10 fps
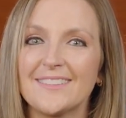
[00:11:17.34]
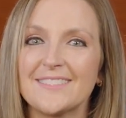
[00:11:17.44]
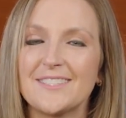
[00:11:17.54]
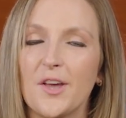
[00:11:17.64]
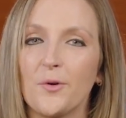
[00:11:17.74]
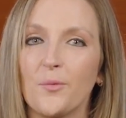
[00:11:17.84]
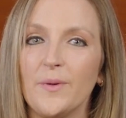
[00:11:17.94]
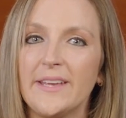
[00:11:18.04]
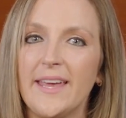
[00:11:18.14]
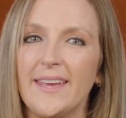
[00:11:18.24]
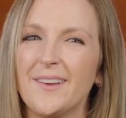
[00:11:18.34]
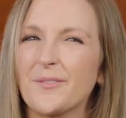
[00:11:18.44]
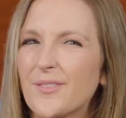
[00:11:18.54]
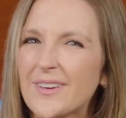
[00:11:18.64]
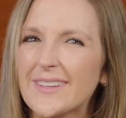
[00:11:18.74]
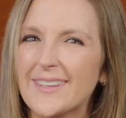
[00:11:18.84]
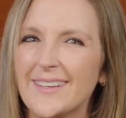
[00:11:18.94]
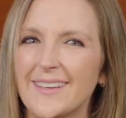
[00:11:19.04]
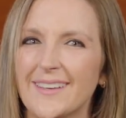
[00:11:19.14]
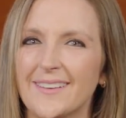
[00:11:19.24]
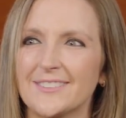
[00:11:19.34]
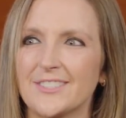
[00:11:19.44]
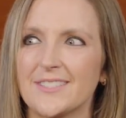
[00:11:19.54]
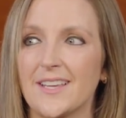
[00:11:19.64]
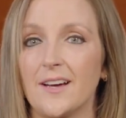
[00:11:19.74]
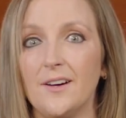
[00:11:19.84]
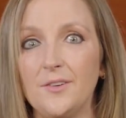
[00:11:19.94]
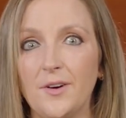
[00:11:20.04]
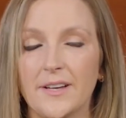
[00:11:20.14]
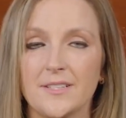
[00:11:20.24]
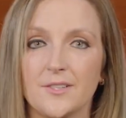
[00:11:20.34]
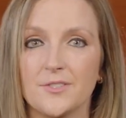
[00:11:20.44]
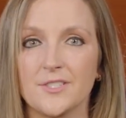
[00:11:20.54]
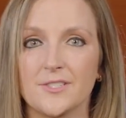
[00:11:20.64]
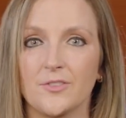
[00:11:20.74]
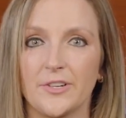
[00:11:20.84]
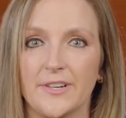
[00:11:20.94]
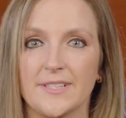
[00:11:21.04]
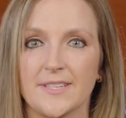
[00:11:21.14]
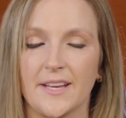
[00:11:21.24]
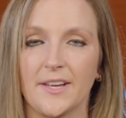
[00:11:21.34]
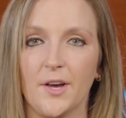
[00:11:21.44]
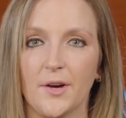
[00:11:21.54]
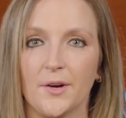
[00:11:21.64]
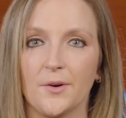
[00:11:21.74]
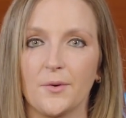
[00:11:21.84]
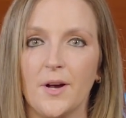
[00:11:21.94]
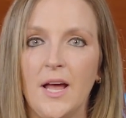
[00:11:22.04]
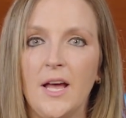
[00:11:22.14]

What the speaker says: So we can't really just say, oh, I guess I'll just learn as I go.